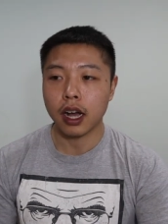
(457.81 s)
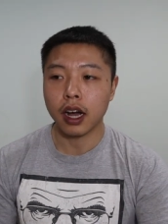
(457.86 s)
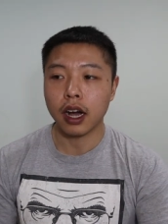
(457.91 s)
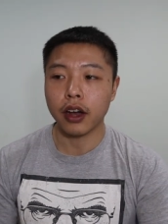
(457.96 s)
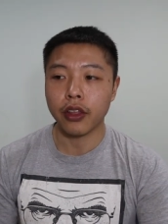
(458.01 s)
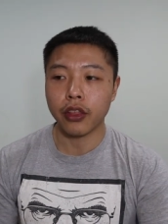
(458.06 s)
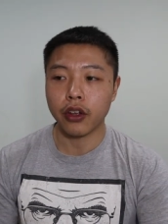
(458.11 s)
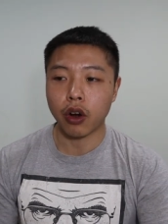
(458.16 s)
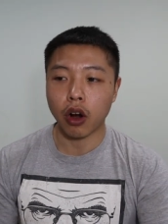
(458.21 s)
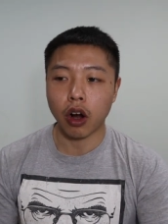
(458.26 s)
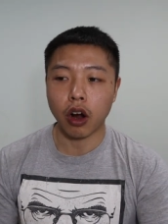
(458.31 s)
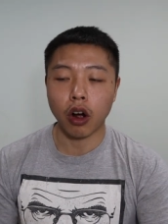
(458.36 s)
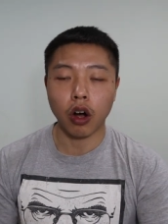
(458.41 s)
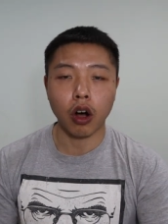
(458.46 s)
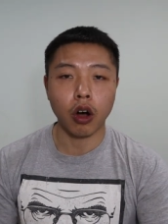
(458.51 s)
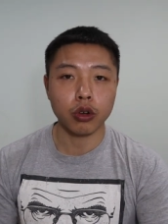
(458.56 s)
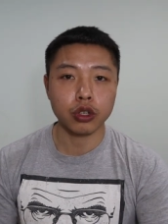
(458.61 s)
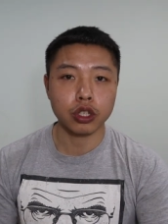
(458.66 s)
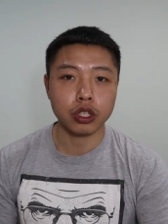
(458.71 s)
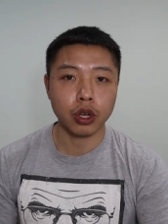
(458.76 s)
Uh, there are
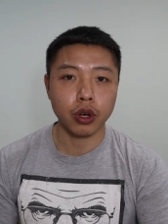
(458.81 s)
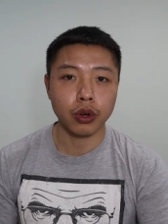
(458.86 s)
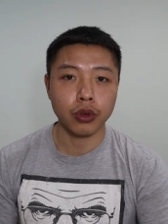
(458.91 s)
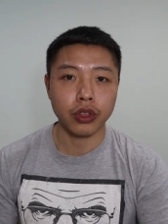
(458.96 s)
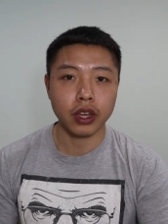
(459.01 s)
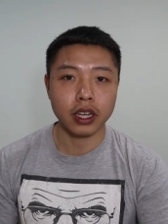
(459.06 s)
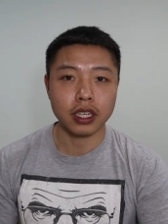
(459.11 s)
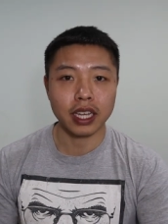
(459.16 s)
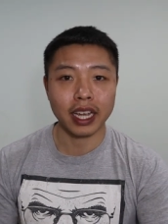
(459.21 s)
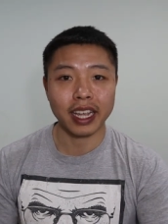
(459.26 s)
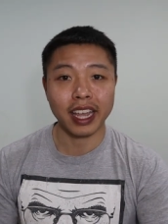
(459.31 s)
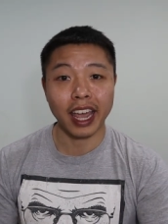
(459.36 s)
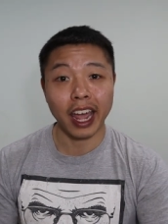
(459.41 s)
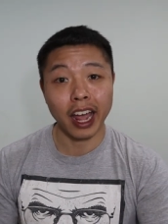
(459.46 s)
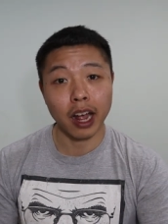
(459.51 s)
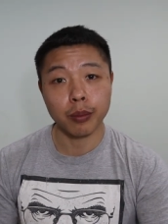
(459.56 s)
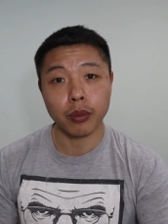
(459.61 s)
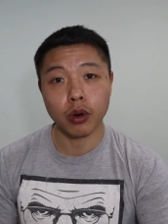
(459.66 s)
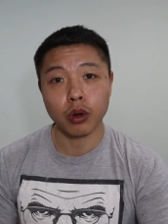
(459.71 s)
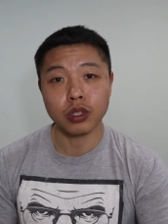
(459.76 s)
also things like
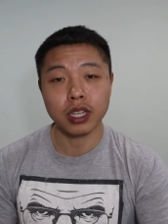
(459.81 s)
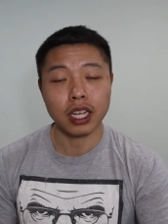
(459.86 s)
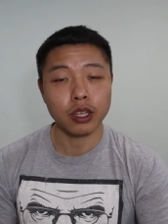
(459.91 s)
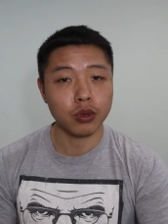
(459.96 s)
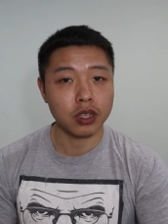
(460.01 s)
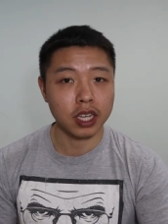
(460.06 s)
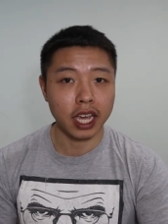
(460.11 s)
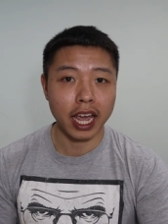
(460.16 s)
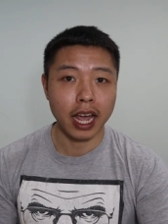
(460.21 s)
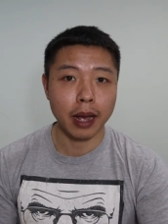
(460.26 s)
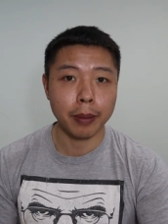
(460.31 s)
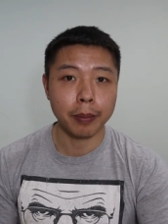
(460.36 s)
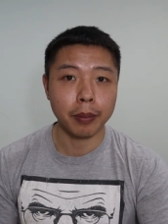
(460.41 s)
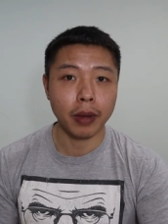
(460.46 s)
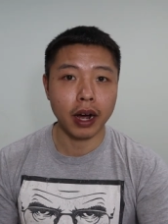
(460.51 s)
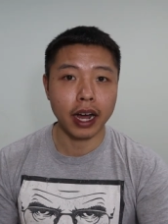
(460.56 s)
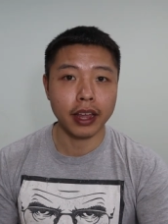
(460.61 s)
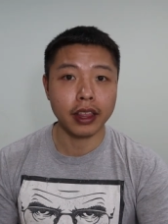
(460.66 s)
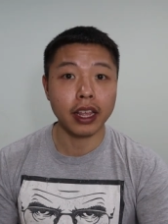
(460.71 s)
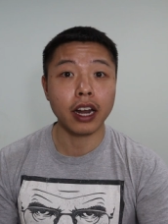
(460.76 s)
Cambros that you can
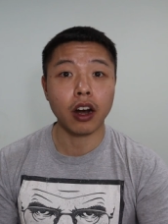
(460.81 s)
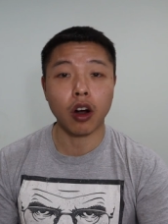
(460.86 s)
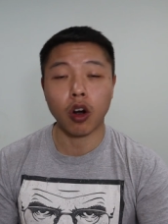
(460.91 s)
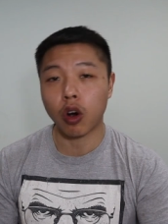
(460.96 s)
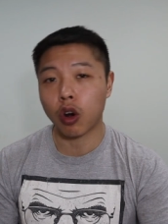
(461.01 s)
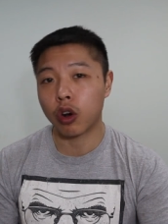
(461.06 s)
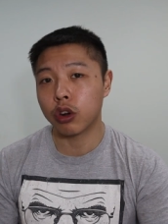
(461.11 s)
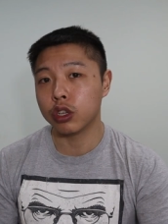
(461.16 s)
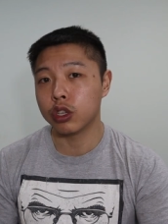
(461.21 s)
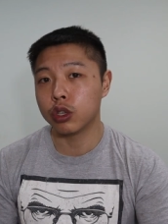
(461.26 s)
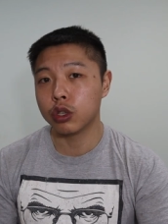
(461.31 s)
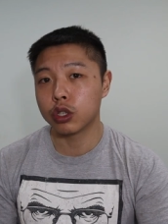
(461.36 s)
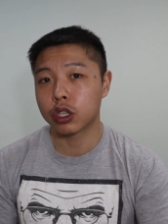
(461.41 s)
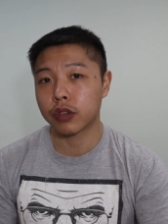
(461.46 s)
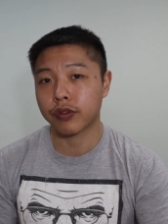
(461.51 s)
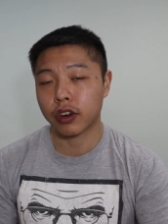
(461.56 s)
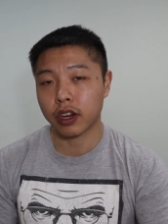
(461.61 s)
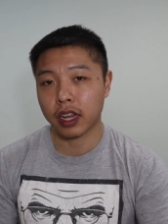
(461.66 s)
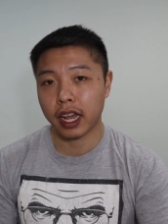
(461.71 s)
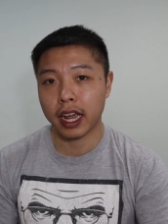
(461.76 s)
buy that are used
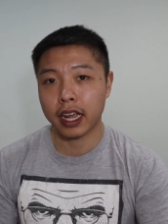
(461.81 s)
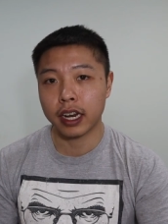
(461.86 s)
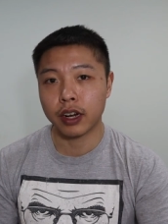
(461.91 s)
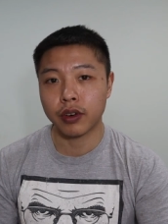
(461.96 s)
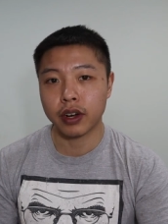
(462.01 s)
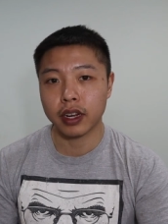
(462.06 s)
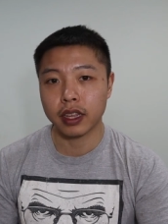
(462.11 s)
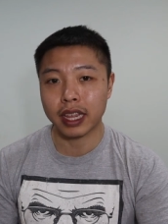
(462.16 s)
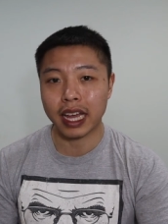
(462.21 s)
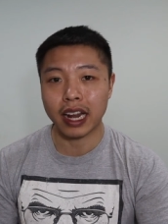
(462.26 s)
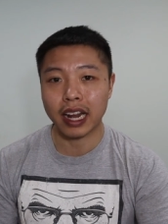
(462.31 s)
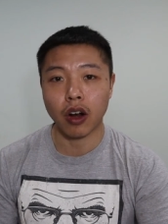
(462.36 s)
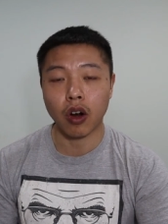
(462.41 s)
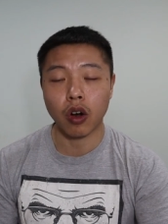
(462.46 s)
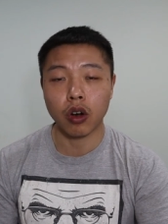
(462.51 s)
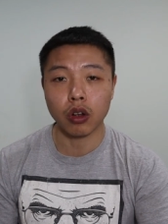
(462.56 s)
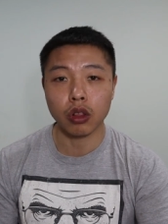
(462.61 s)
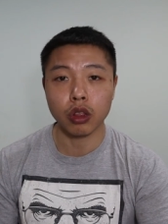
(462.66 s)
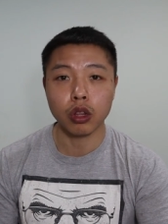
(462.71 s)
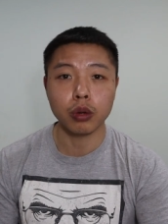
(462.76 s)
for catering that
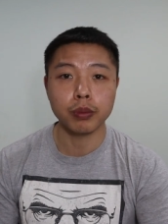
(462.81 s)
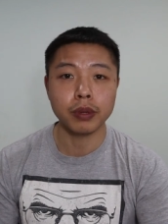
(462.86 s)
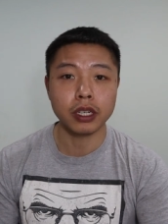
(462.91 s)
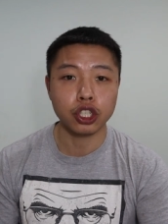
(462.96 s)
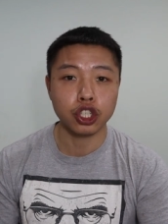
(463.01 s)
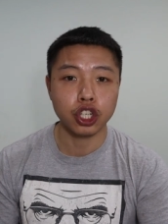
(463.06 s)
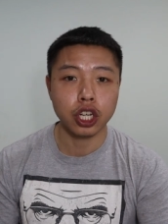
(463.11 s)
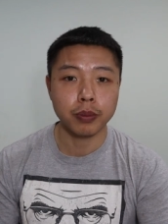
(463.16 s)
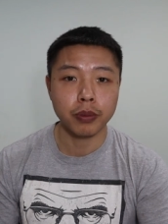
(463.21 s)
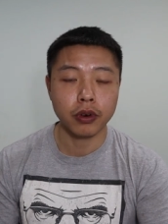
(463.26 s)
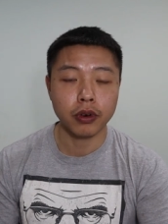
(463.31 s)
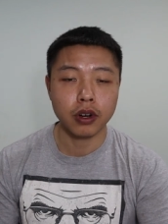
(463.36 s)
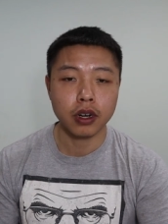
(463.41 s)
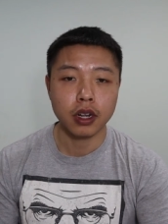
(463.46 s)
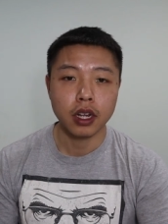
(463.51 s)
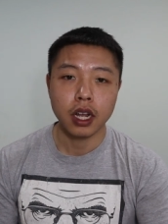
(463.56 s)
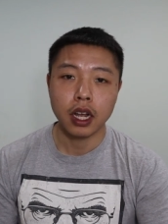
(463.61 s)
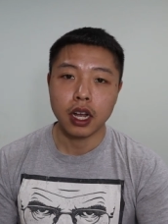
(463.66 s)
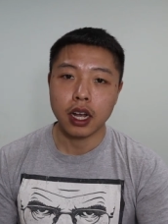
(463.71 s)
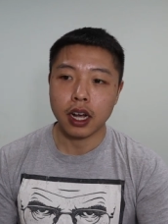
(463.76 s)
are a little bit cheaper.
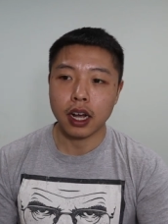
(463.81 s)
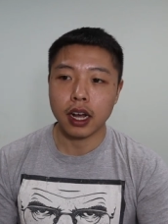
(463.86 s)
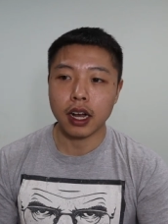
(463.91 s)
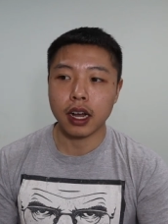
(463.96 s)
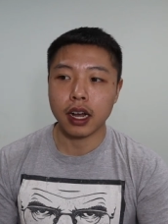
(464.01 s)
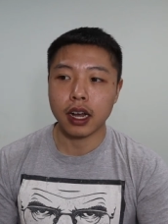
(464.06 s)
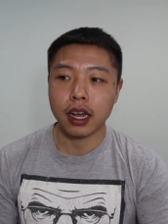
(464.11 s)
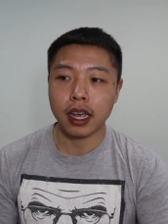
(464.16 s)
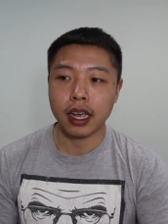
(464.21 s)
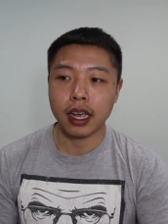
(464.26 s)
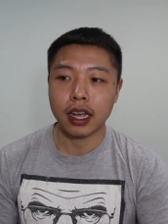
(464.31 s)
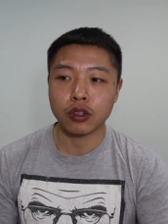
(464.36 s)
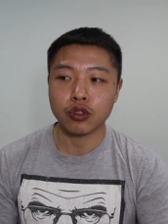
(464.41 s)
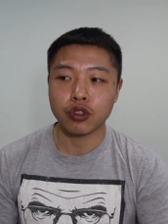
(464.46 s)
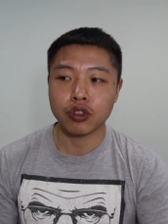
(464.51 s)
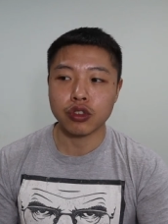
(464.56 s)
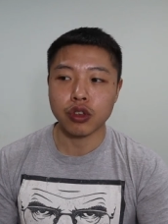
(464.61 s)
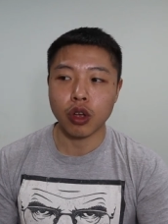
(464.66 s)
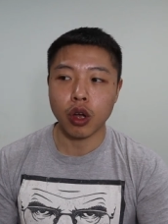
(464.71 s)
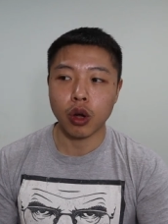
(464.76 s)
Uh, and
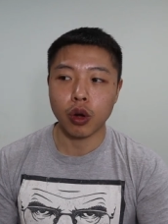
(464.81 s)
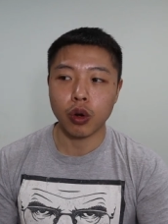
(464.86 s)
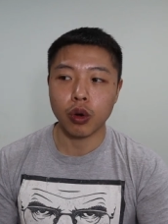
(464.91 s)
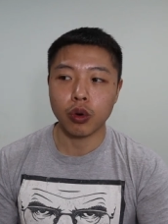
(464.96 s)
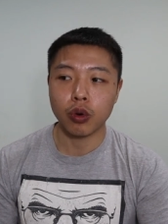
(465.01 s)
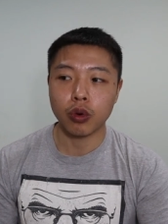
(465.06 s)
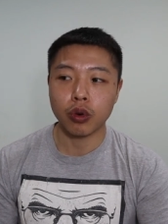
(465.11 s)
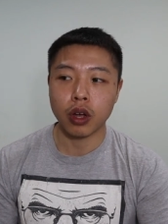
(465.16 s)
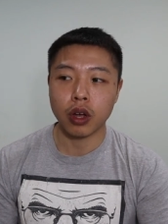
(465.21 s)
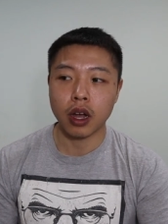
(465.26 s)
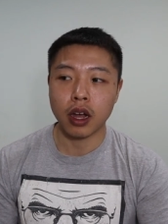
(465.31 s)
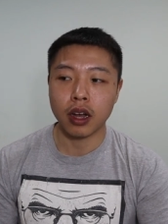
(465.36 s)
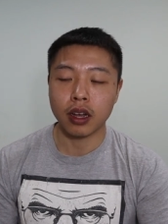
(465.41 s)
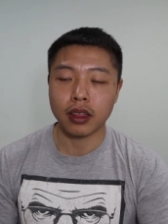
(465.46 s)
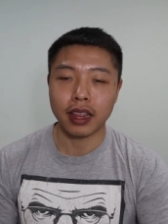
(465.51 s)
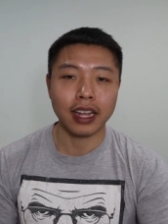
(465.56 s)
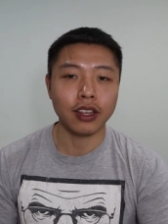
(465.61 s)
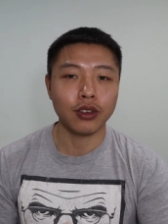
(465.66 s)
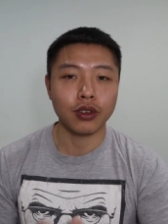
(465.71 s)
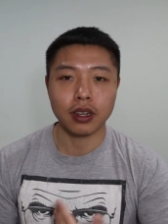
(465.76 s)
so uh,
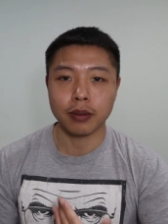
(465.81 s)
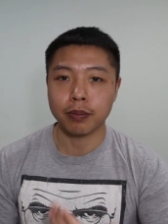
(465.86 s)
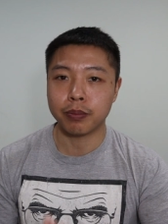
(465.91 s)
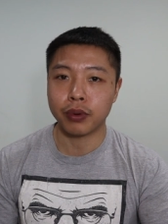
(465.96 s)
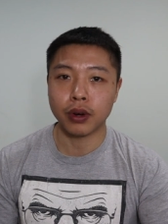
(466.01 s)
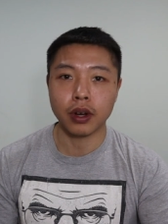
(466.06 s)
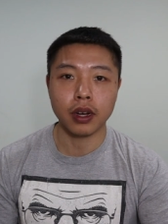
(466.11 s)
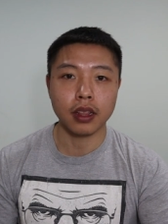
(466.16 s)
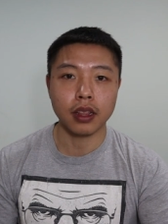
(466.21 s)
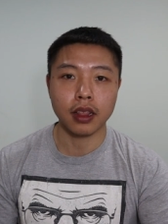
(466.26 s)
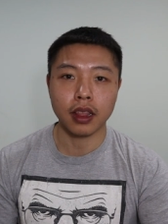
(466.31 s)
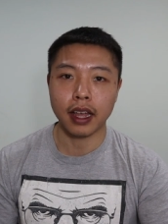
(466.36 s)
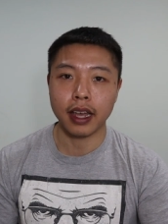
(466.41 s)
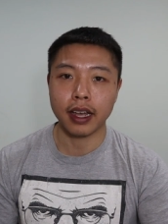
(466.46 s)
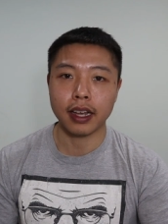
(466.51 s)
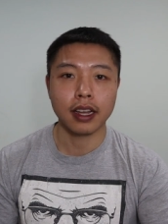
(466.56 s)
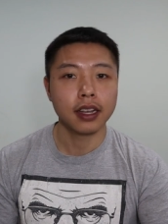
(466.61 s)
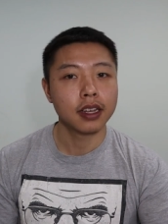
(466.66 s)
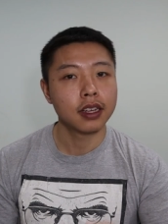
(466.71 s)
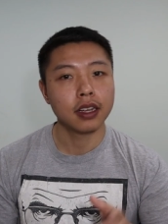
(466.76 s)
that you can put
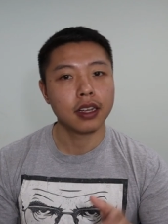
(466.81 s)
like